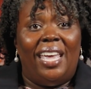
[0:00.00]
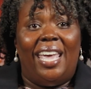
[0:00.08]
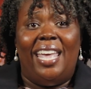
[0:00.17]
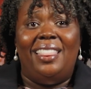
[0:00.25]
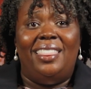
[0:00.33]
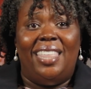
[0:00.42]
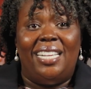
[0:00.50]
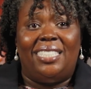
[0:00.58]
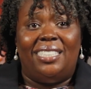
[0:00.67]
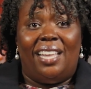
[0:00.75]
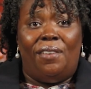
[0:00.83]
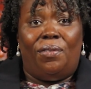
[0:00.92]
In this
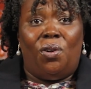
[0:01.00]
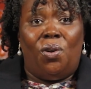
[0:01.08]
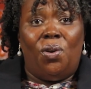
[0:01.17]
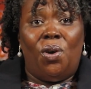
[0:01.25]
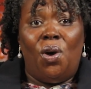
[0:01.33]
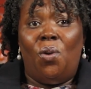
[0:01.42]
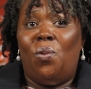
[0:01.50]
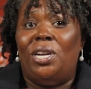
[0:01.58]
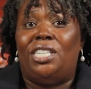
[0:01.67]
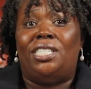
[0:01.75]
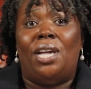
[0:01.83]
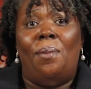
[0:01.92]
level,
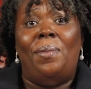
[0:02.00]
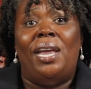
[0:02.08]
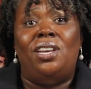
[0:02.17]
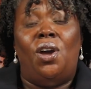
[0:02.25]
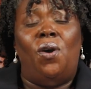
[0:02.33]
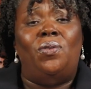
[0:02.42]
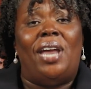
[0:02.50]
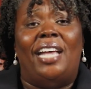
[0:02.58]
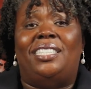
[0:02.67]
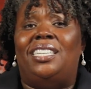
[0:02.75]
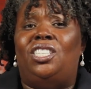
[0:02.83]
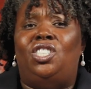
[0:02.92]
which some may know
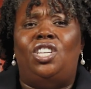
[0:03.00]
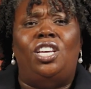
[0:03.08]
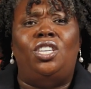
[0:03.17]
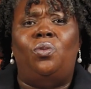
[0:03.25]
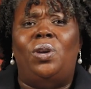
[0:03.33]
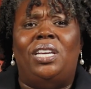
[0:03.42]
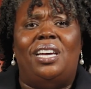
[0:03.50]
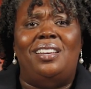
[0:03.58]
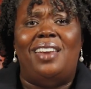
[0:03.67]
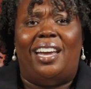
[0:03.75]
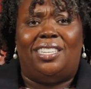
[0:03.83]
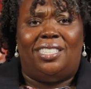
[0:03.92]
as the genuine
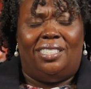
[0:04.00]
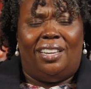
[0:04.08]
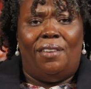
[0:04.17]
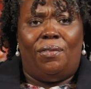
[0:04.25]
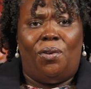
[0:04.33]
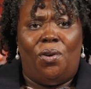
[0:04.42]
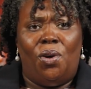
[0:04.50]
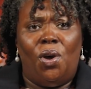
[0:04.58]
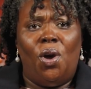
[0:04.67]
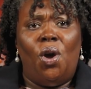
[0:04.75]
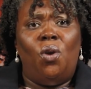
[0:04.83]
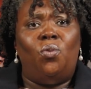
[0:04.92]
connection level,
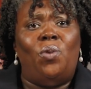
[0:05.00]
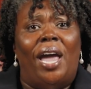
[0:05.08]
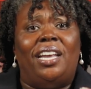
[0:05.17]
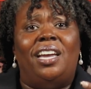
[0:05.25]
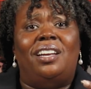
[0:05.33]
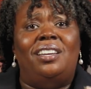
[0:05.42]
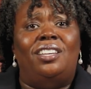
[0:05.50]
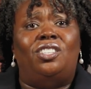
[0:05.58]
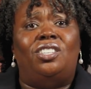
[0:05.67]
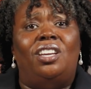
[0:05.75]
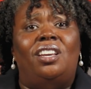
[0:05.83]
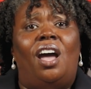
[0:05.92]

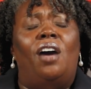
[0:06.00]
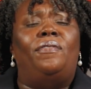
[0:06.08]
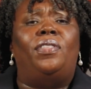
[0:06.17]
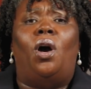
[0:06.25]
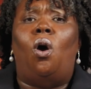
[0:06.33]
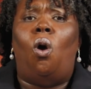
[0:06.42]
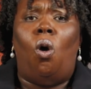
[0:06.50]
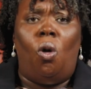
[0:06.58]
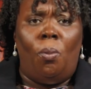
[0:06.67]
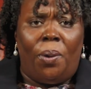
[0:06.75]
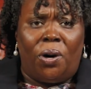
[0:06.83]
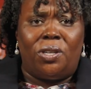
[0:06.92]
recognition of the
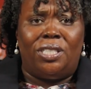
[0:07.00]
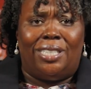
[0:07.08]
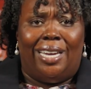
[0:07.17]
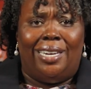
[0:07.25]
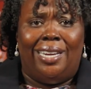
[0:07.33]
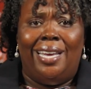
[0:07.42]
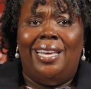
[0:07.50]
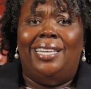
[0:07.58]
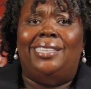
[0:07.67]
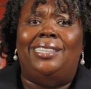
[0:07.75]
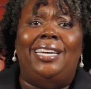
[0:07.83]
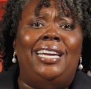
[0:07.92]
whole person
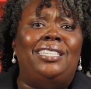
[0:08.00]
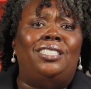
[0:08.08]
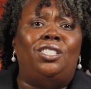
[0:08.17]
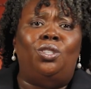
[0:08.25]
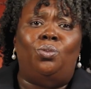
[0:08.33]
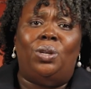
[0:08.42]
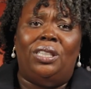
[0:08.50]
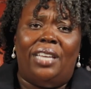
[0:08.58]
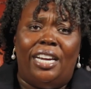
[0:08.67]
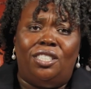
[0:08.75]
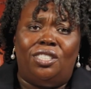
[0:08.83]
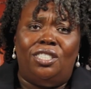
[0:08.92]
leads to
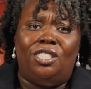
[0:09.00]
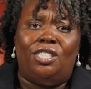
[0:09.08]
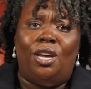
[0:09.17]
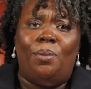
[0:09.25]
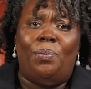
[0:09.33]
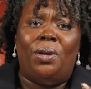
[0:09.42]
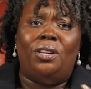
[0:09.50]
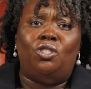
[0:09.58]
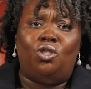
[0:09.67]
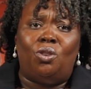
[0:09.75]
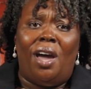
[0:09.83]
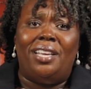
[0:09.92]
relationship,
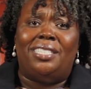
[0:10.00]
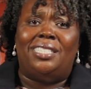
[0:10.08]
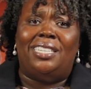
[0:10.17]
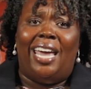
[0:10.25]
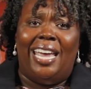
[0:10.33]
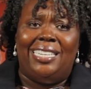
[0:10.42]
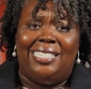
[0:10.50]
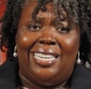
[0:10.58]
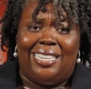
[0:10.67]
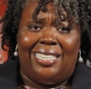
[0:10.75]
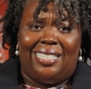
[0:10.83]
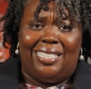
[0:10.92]
trust, and
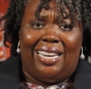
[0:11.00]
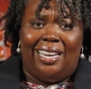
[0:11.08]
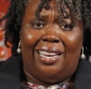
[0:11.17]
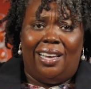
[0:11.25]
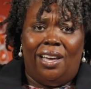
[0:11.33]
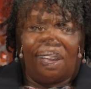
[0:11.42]
dignity.